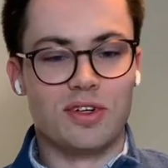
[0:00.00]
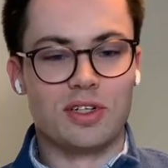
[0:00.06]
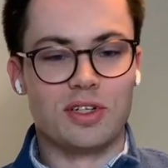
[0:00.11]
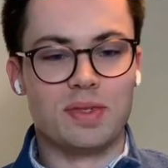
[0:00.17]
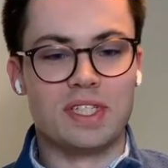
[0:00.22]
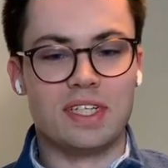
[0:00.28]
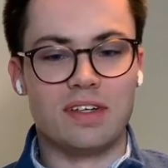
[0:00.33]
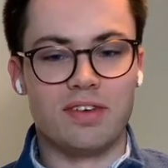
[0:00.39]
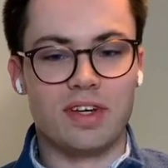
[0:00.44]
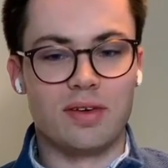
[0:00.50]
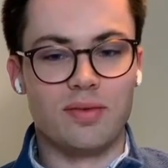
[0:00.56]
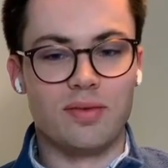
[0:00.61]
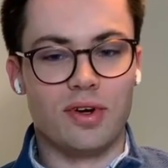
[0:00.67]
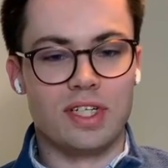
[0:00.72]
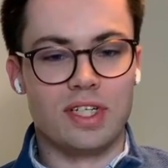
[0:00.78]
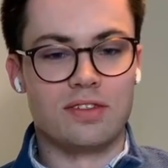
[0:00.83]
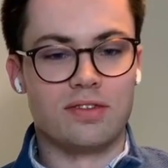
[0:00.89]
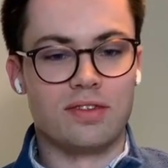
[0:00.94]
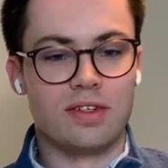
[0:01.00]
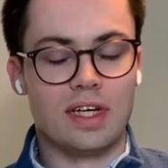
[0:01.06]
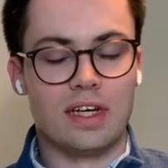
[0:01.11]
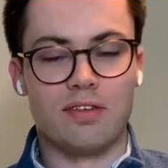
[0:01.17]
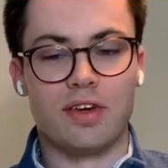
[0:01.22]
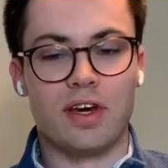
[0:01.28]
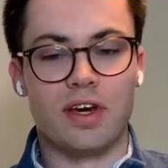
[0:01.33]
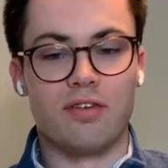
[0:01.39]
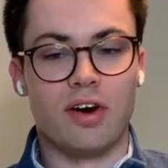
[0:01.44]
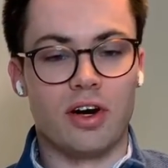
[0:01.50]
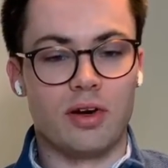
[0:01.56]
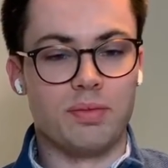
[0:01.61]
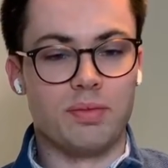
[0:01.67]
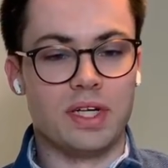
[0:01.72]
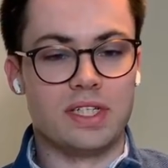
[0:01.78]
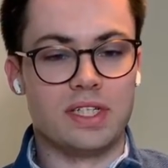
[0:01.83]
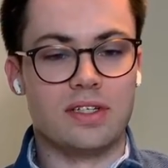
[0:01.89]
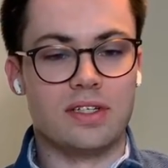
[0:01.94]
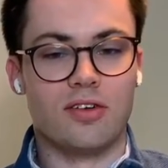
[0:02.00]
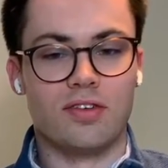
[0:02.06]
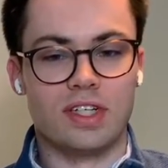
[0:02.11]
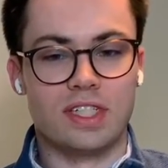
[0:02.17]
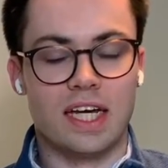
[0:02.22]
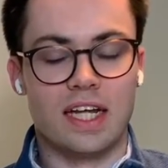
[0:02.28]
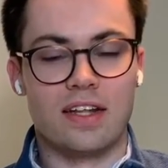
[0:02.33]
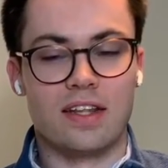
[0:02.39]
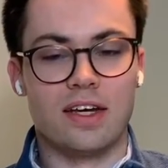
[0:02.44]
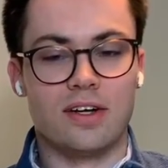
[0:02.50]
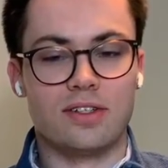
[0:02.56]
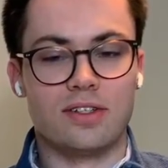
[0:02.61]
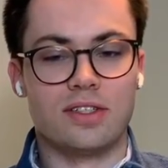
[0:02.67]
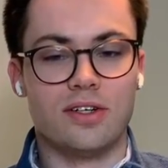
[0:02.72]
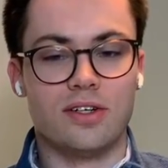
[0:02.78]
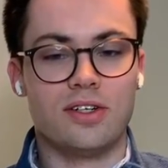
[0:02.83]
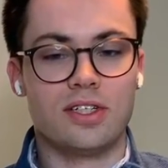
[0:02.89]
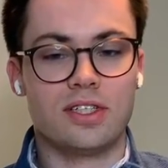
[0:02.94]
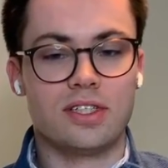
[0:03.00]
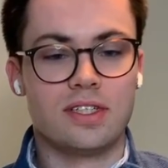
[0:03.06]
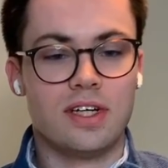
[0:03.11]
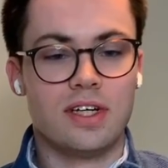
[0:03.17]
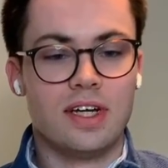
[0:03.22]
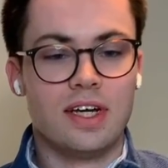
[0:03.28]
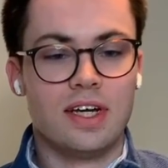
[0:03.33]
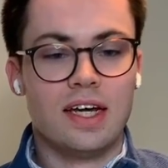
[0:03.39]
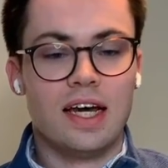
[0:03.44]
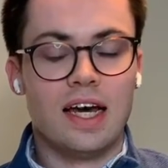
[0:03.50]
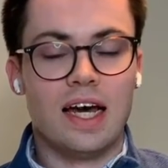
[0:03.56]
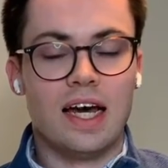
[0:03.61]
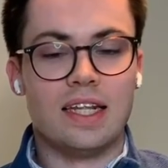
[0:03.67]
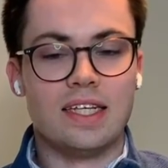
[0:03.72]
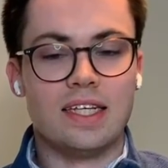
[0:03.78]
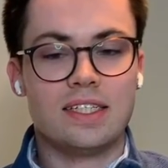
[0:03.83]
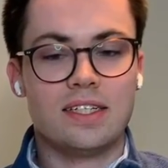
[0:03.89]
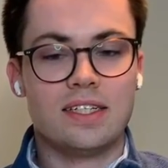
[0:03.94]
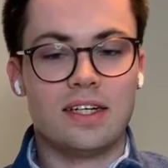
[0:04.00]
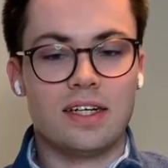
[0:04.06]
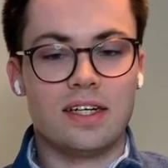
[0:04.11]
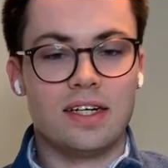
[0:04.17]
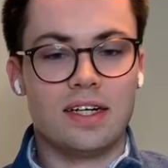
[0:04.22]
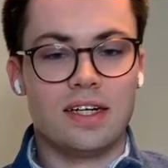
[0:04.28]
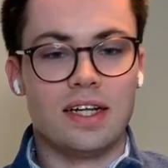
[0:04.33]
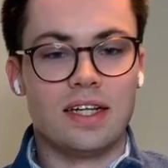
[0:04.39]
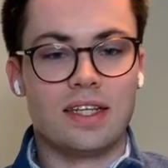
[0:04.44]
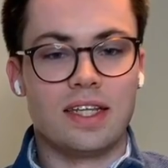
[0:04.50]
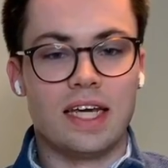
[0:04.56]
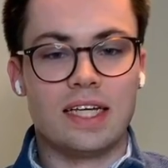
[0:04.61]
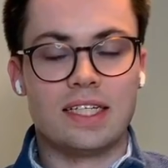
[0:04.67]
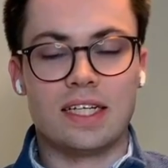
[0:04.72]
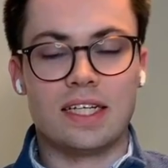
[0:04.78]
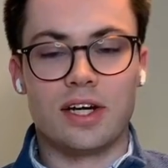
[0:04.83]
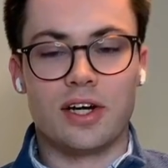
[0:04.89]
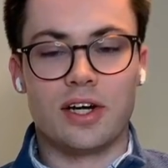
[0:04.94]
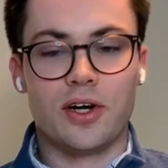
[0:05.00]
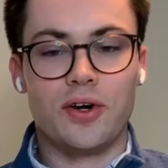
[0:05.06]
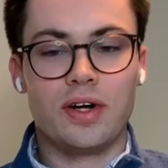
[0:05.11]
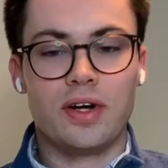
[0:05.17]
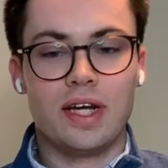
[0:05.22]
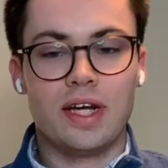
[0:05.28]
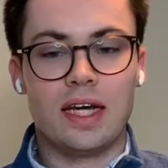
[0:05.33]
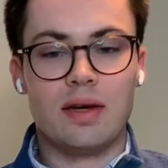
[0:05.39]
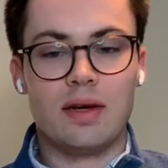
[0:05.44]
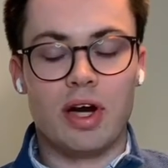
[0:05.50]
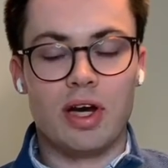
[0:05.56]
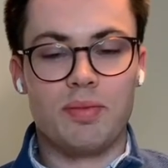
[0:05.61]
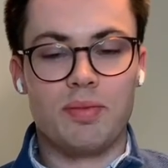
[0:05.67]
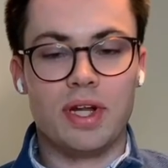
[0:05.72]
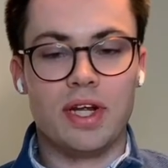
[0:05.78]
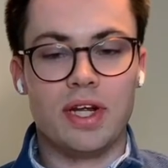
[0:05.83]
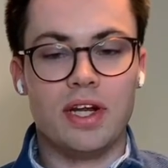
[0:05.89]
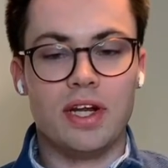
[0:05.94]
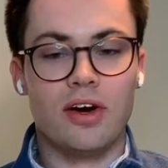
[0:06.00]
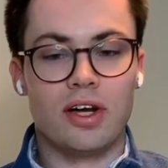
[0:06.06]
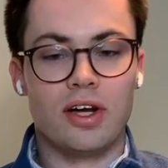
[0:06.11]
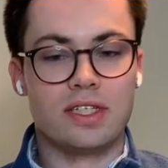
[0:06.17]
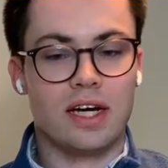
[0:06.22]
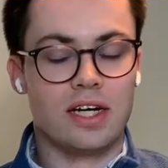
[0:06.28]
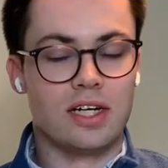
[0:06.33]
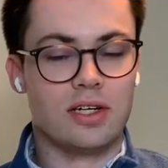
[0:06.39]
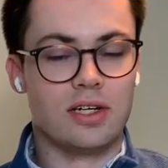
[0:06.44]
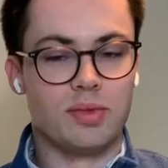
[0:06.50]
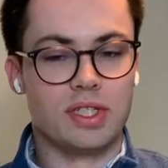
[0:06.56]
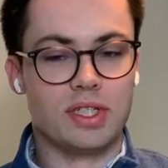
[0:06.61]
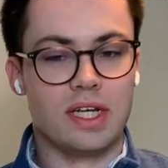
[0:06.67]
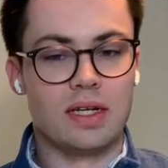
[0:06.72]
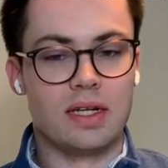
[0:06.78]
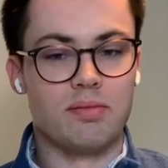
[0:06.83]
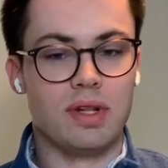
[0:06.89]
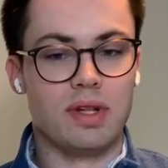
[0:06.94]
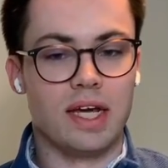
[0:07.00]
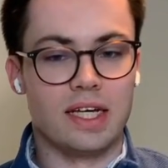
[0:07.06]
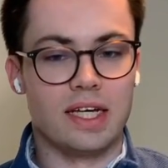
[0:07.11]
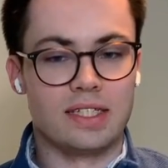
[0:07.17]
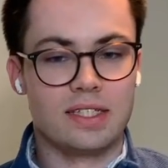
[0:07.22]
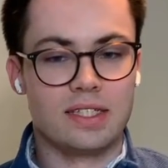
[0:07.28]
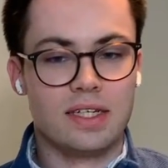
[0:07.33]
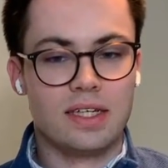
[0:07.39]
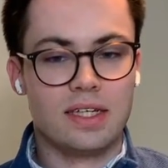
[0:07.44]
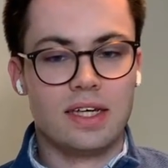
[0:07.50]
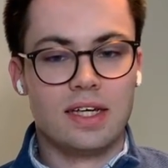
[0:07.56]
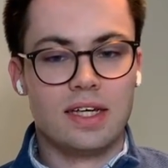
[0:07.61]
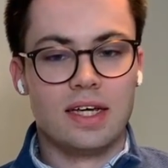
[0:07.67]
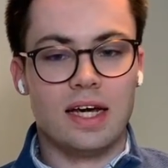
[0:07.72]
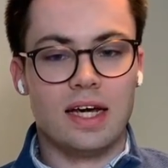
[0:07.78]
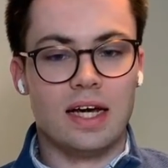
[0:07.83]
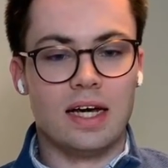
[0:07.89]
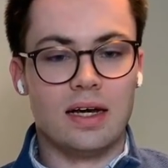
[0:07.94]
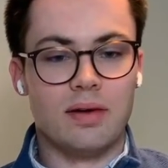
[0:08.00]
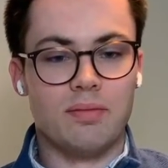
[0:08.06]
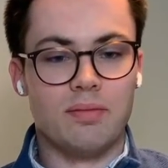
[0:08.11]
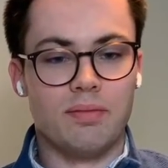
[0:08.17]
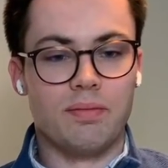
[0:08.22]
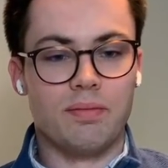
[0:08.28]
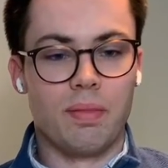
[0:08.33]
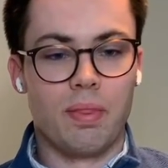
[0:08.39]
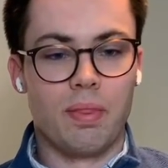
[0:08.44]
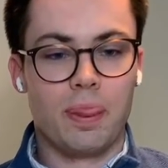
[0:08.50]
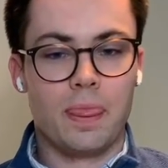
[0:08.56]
specific ones if you have art pieces over 10,000 euros. And these are things that are currently, in my opinion, not 100% in place. And